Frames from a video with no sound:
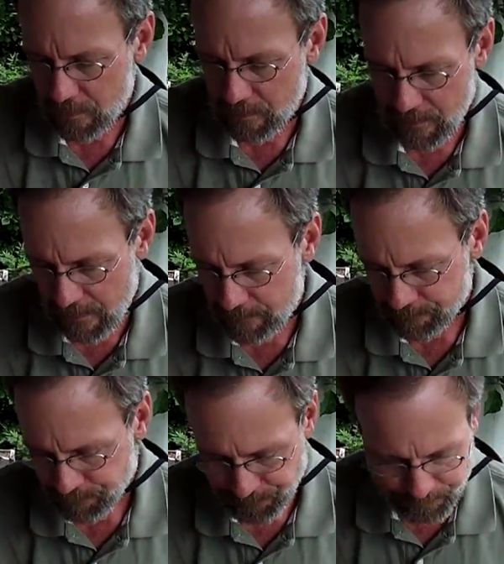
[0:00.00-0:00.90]
Clay.
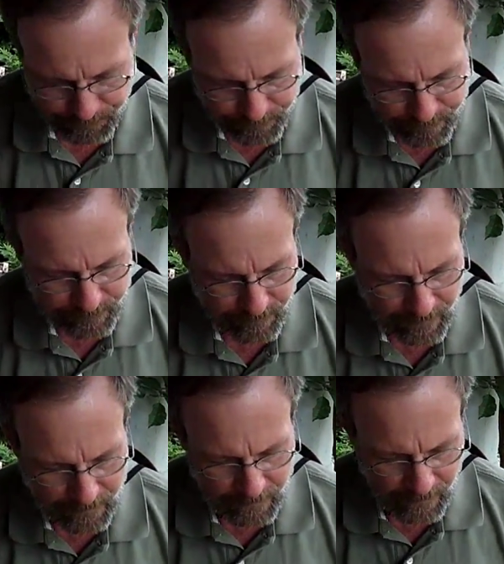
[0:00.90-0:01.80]

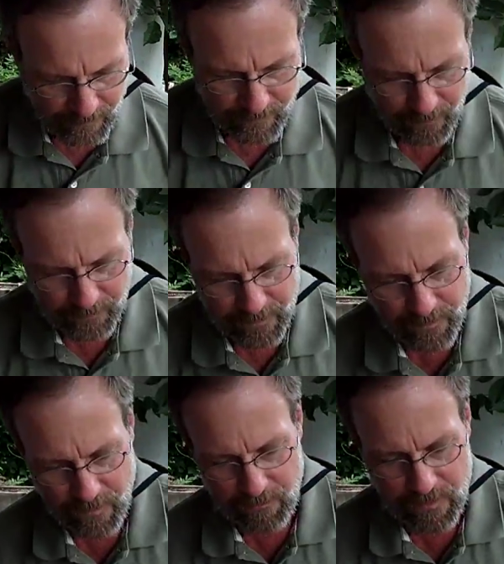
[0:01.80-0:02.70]
The Early
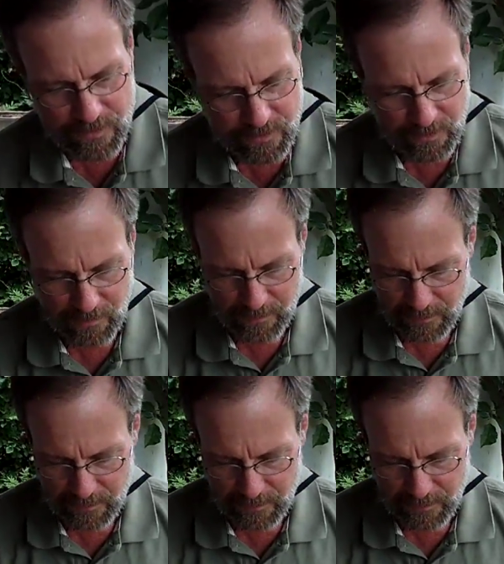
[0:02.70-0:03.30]
Harvest,